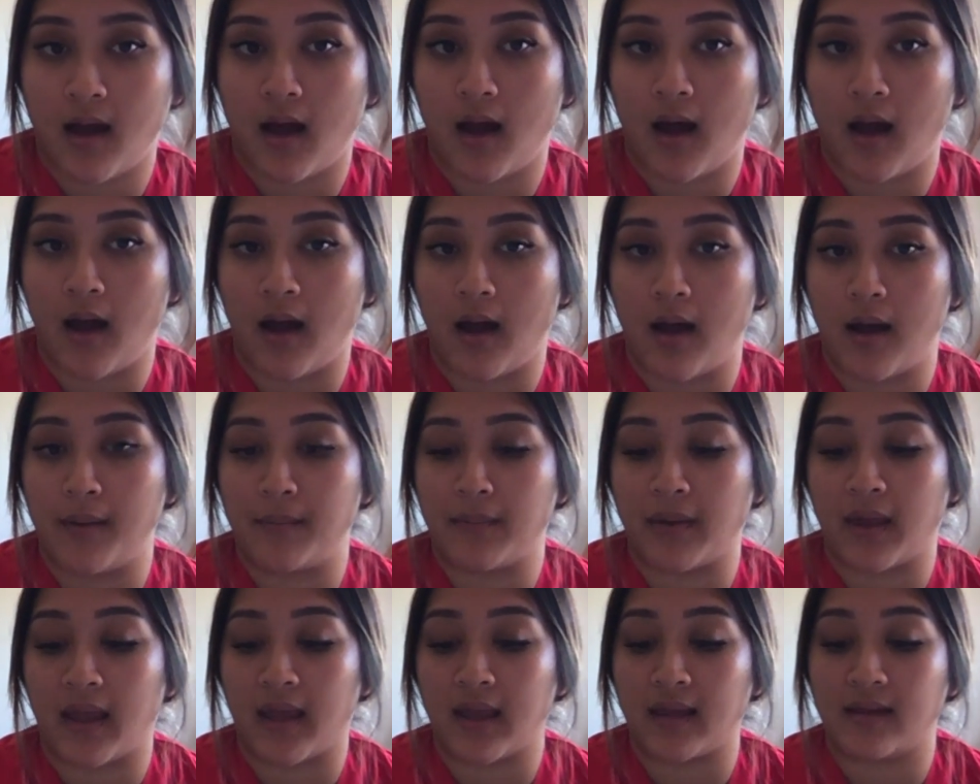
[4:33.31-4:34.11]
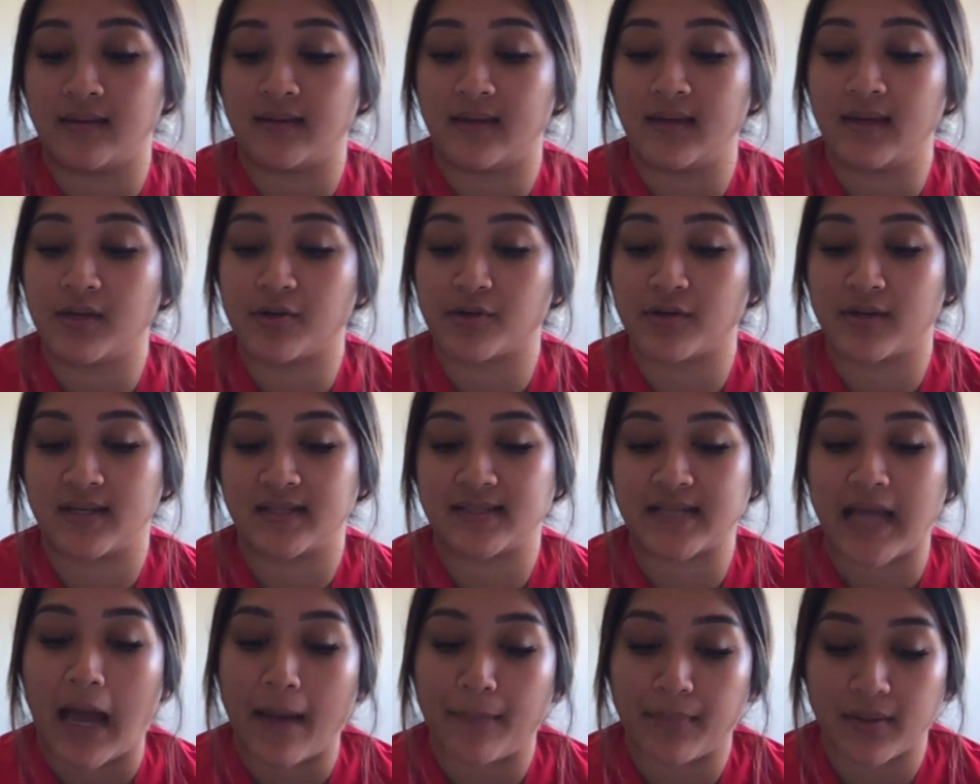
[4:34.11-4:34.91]
and
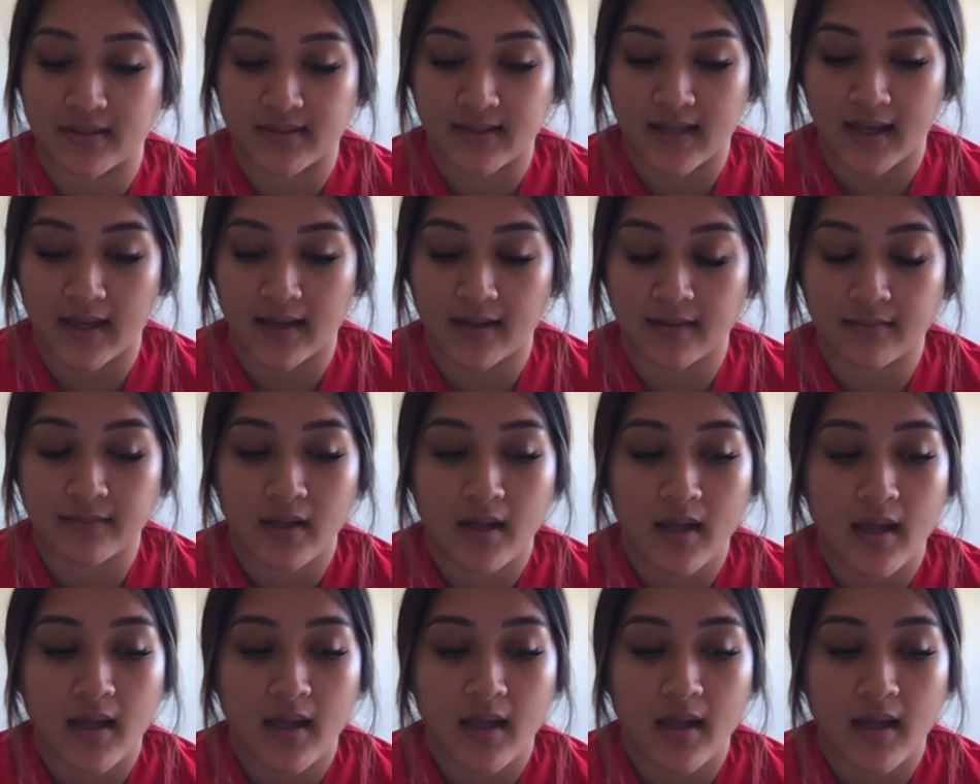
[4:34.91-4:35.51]
decreased appetite.